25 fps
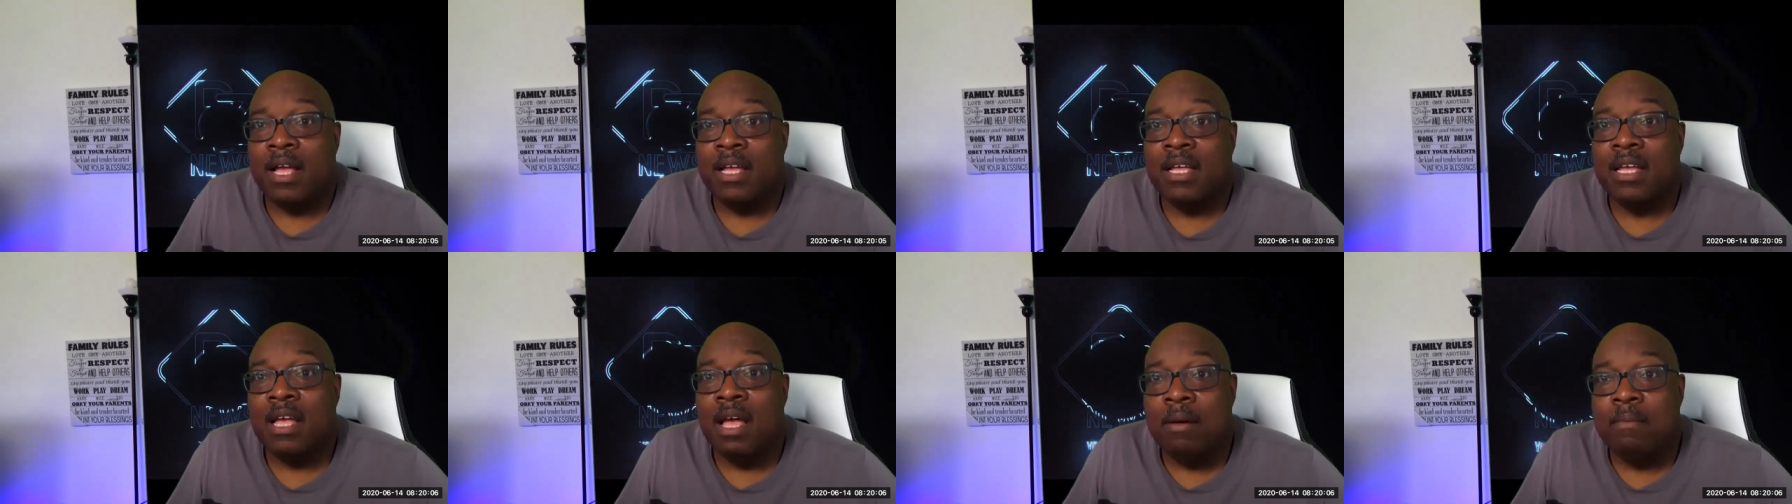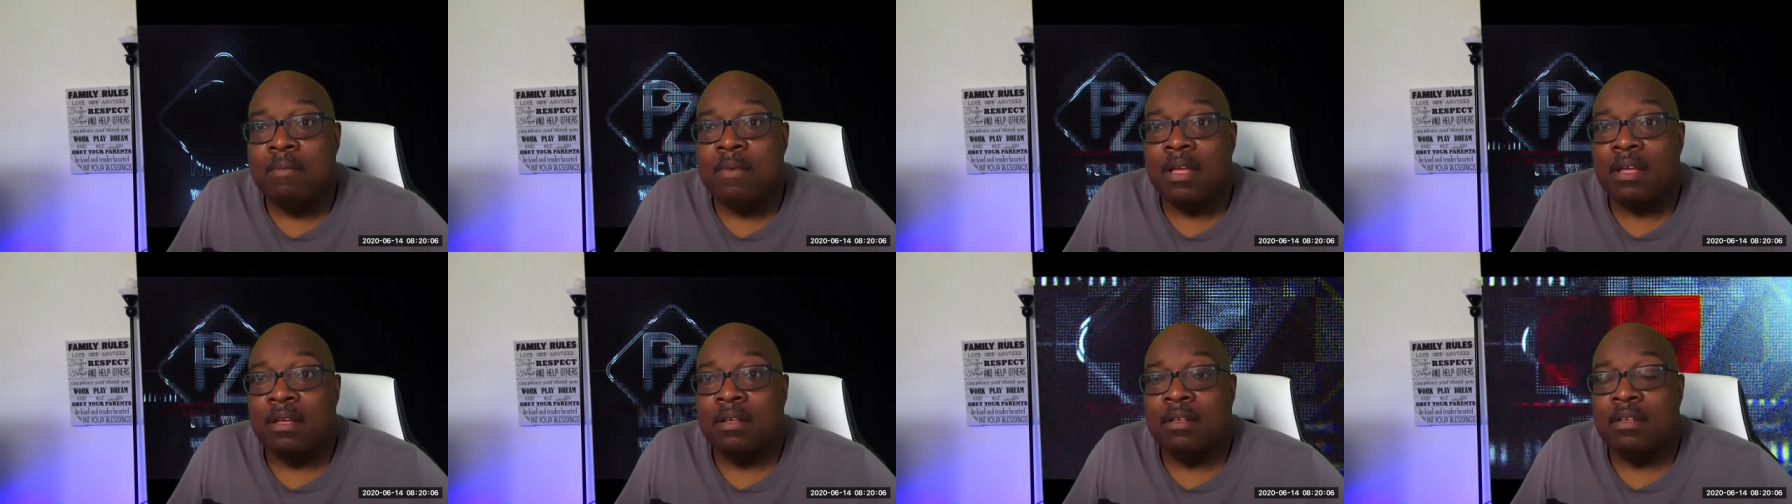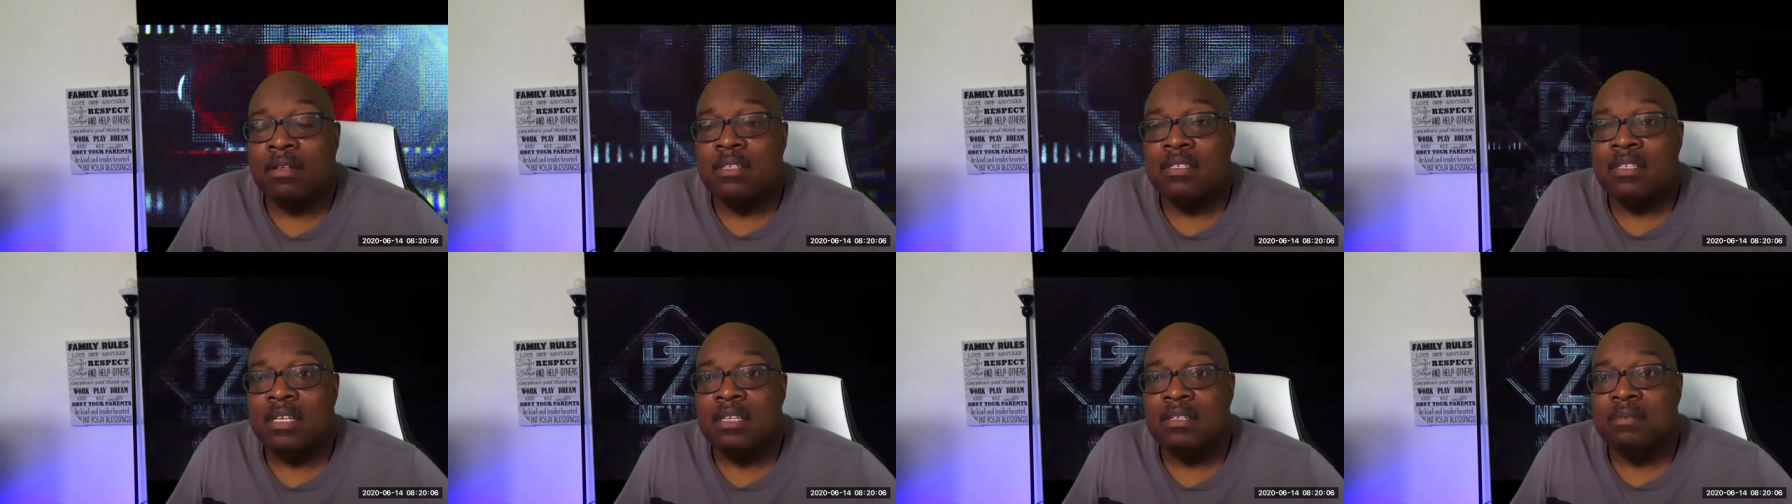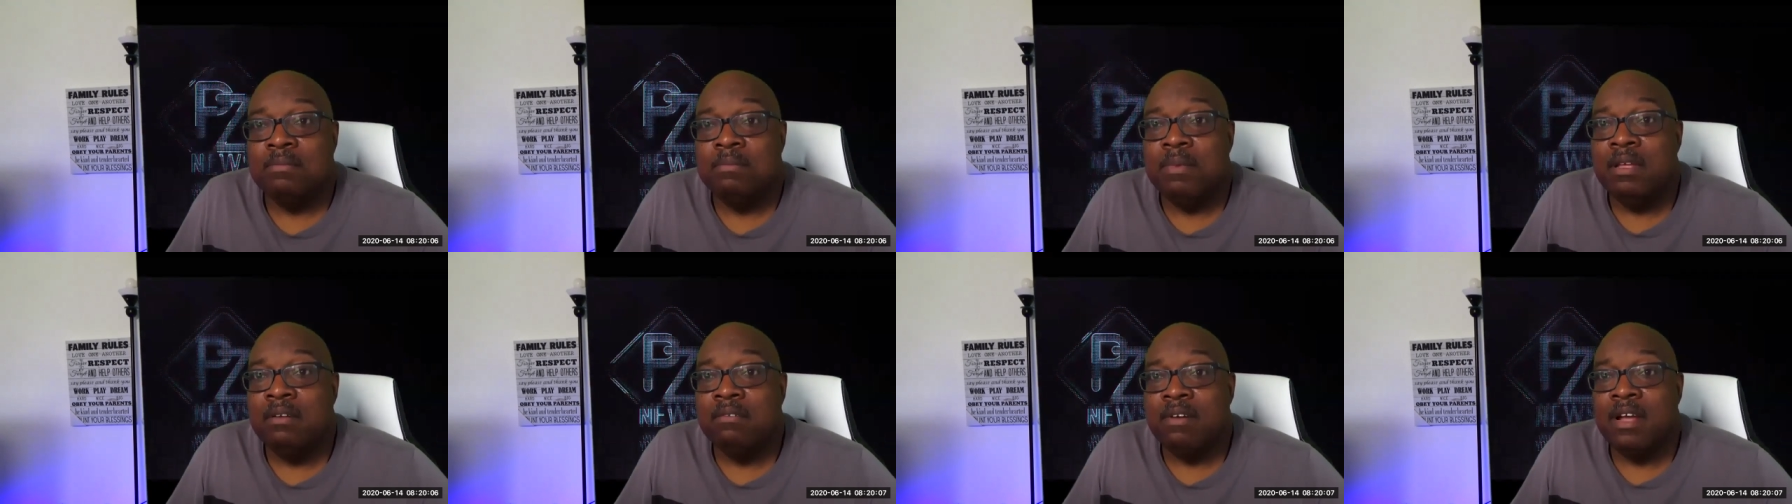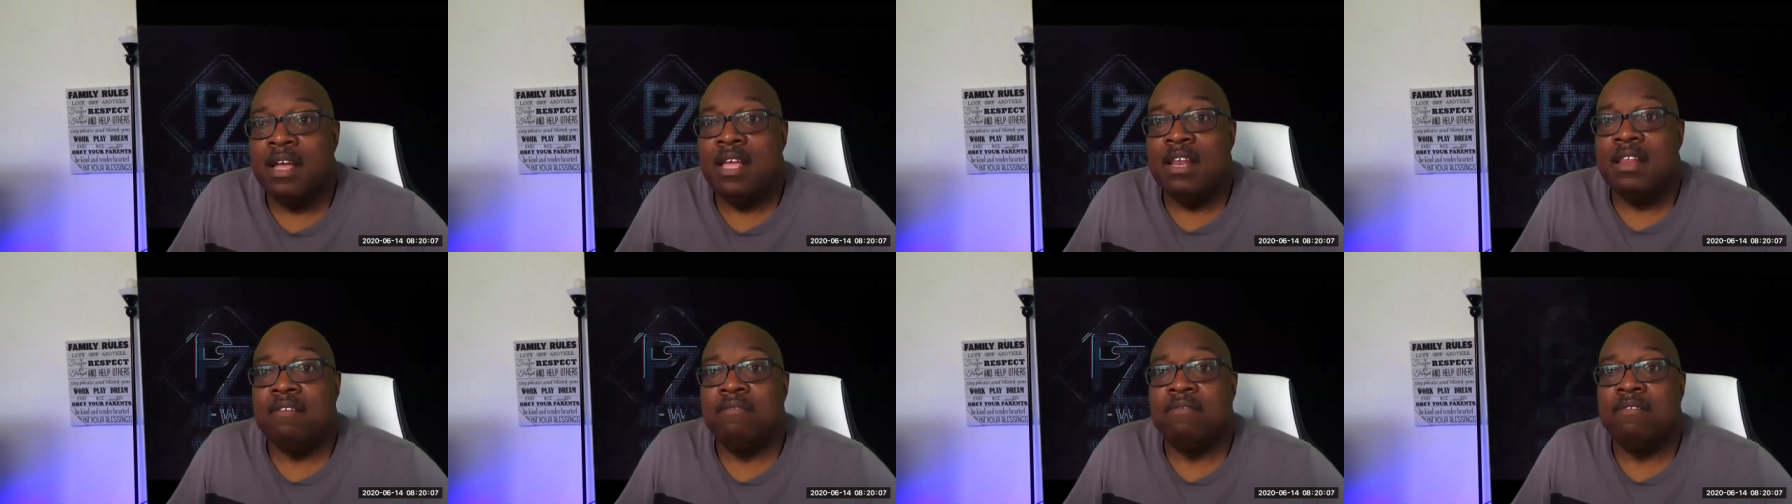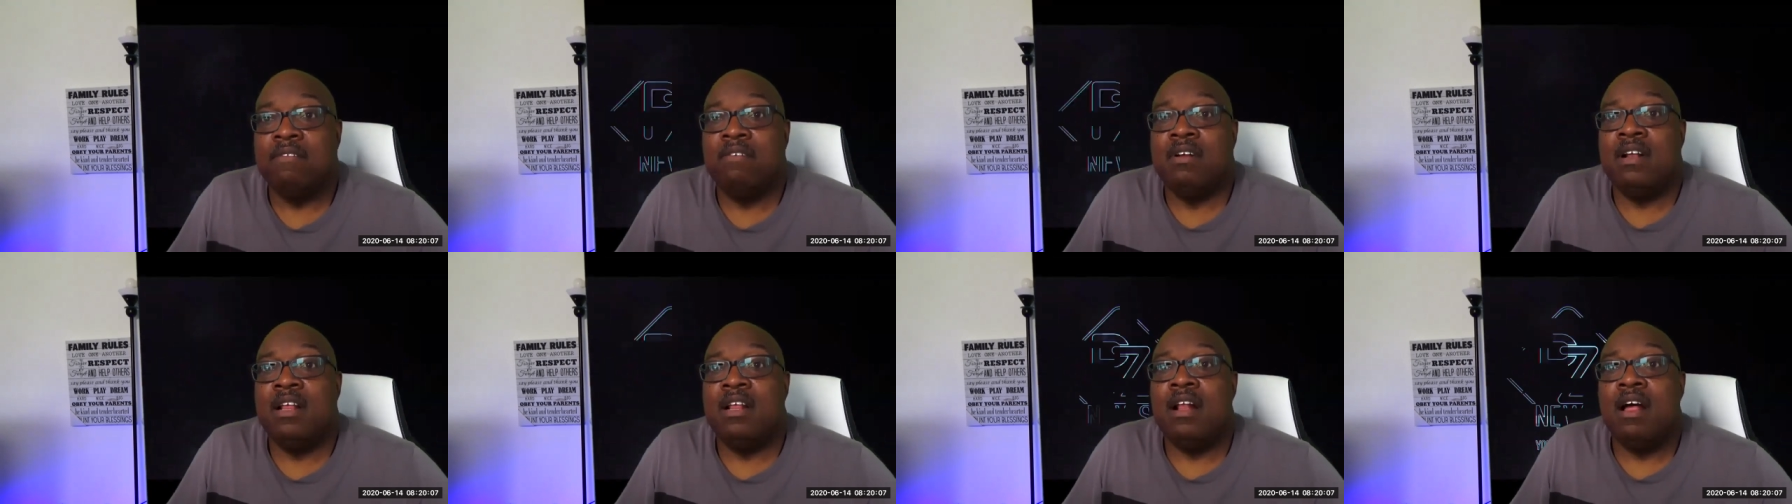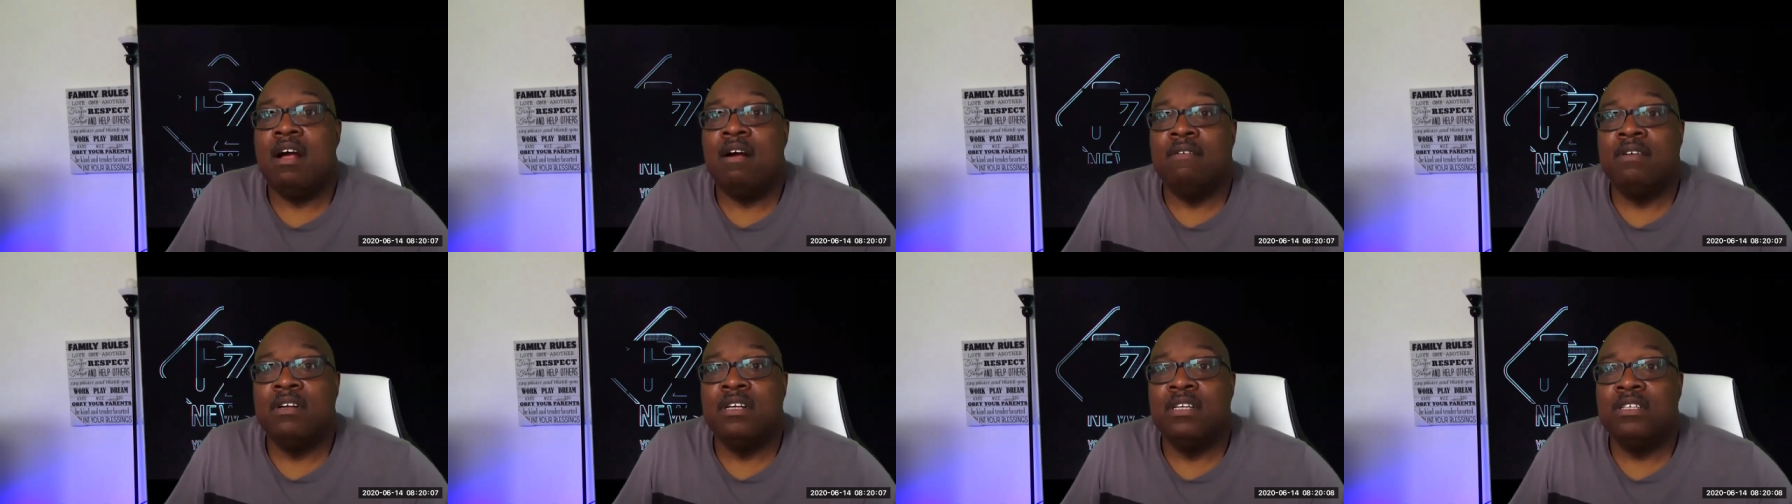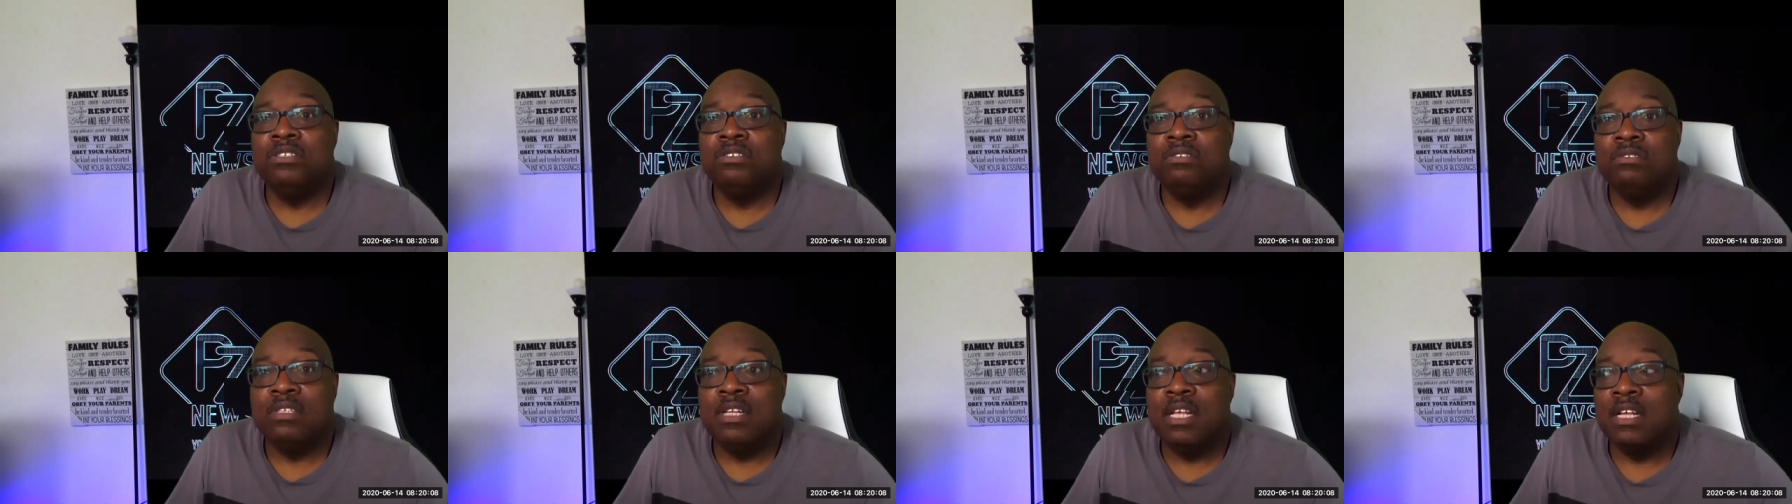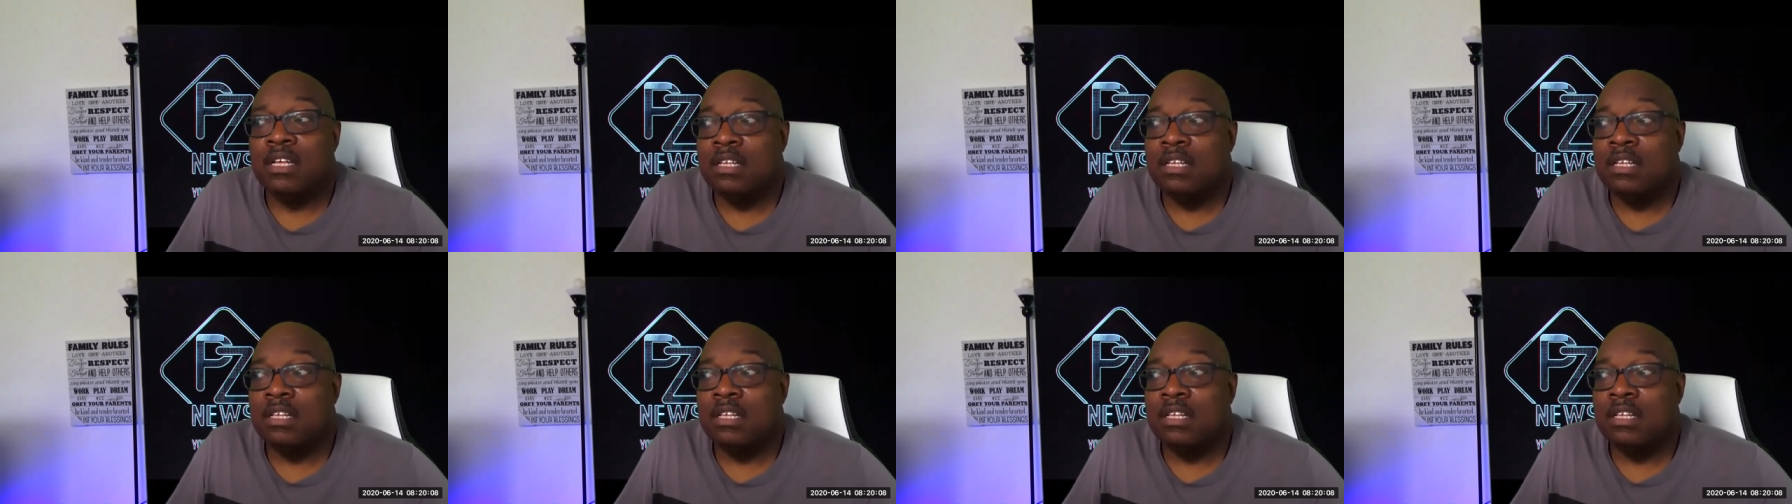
coming? It says, be ready for that hour that you think